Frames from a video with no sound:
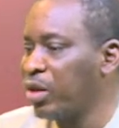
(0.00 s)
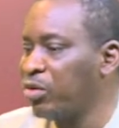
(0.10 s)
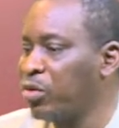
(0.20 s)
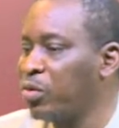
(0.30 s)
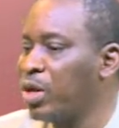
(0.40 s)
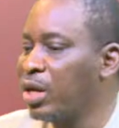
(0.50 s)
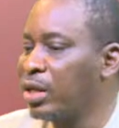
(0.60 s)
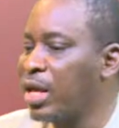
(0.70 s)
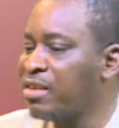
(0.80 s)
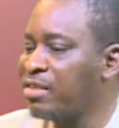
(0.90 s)
And so
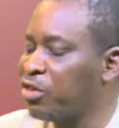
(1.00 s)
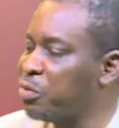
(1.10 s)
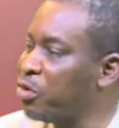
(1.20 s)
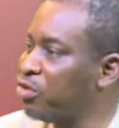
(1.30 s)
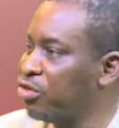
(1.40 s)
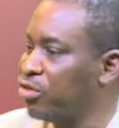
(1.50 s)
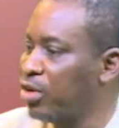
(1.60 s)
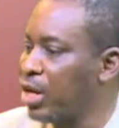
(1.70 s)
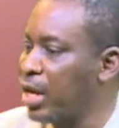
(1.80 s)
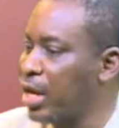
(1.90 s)
that's as much
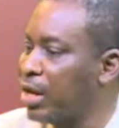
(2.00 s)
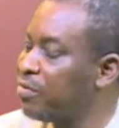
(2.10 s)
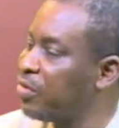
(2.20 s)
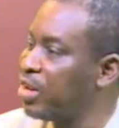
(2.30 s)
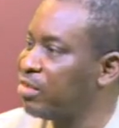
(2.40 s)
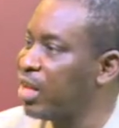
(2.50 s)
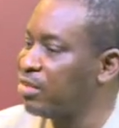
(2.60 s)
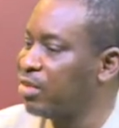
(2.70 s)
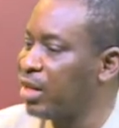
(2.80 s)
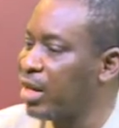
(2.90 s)
uh, influence
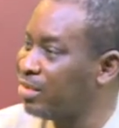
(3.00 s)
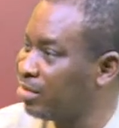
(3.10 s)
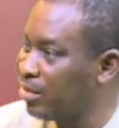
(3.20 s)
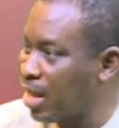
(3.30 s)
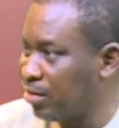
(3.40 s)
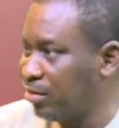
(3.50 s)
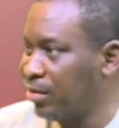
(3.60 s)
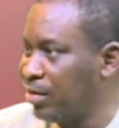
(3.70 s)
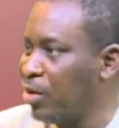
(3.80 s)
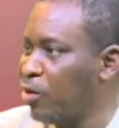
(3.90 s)
as they exert
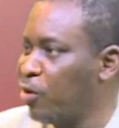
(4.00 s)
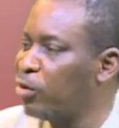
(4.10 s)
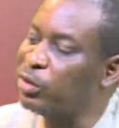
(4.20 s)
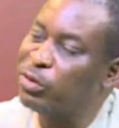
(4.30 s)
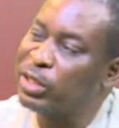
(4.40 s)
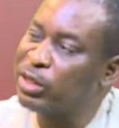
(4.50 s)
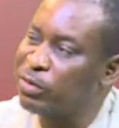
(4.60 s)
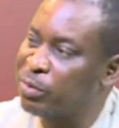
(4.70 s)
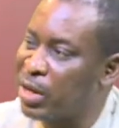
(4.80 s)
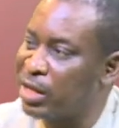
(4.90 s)
on the running
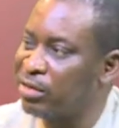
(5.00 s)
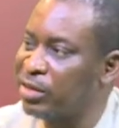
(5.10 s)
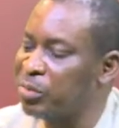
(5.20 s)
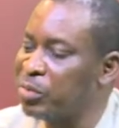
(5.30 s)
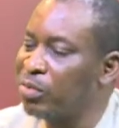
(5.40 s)
of the party.